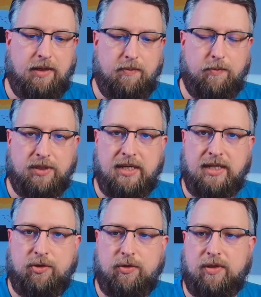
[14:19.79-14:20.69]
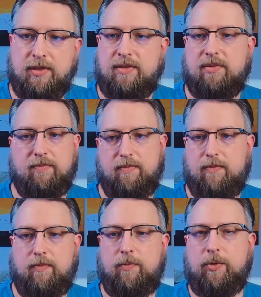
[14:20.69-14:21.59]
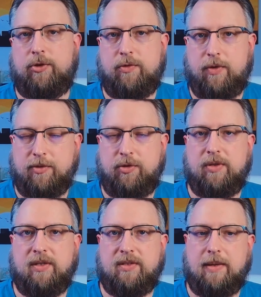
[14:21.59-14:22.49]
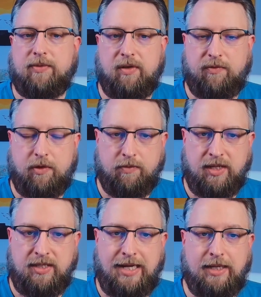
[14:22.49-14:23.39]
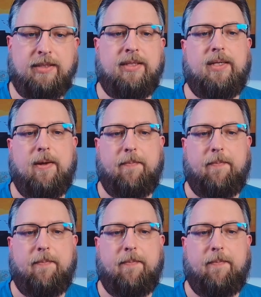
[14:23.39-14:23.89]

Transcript: uh, what the issue is, which troubleshooting steps you have already done,